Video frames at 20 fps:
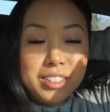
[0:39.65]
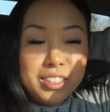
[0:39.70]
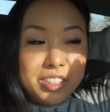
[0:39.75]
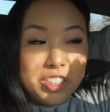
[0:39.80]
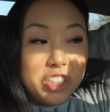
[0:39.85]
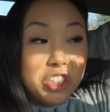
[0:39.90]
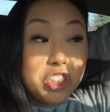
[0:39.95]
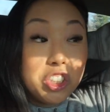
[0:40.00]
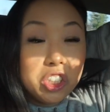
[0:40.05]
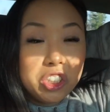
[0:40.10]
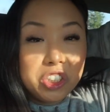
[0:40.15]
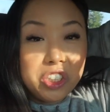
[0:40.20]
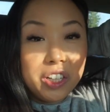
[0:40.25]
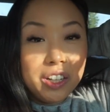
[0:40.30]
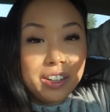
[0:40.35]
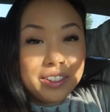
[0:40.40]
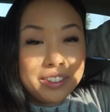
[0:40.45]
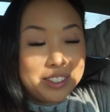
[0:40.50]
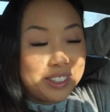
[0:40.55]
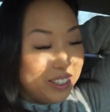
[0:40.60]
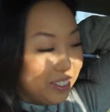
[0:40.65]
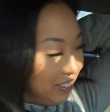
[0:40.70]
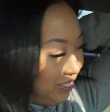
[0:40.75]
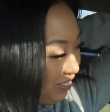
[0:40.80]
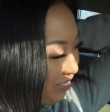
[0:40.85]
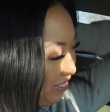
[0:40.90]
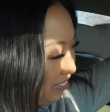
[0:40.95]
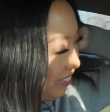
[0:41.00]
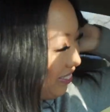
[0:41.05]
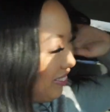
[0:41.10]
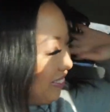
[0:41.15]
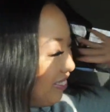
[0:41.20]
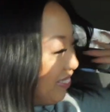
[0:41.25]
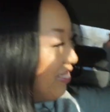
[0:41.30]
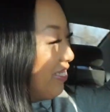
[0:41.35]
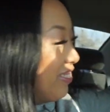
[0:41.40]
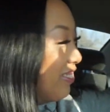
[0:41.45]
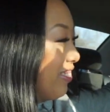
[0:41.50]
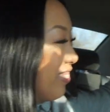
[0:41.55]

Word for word: She's just jealous. Yeah, I wasn't